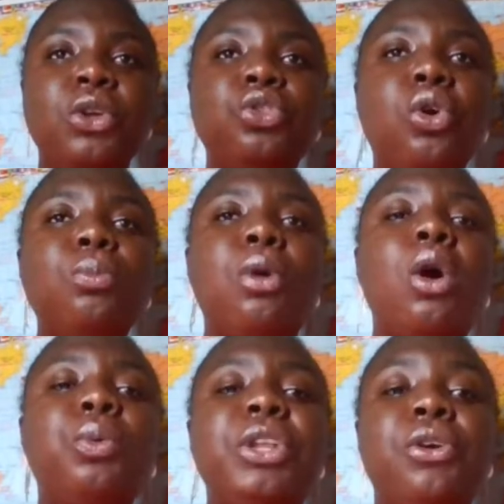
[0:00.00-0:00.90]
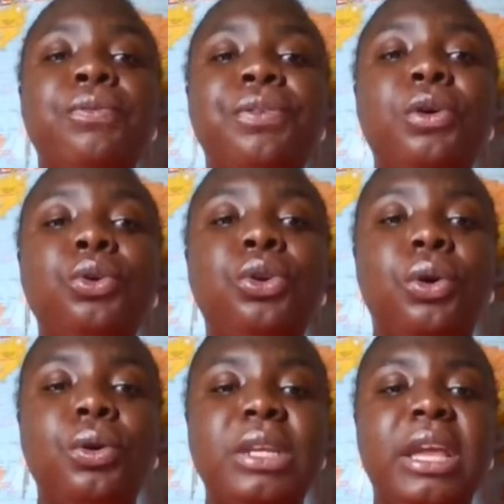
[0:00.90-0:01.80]
No more will you feel
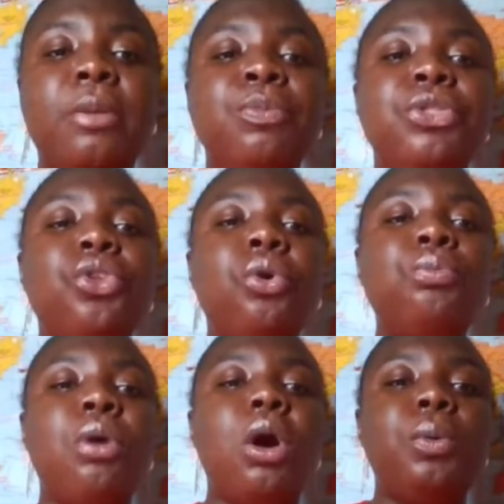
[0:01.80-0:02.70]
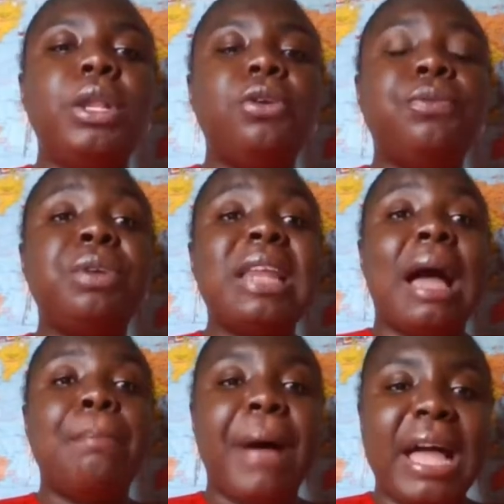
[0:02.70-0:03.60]
lowly. No more will you feel
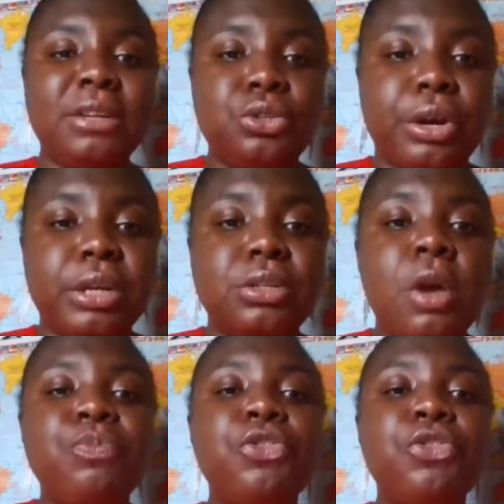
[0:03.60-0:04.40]
abandoned.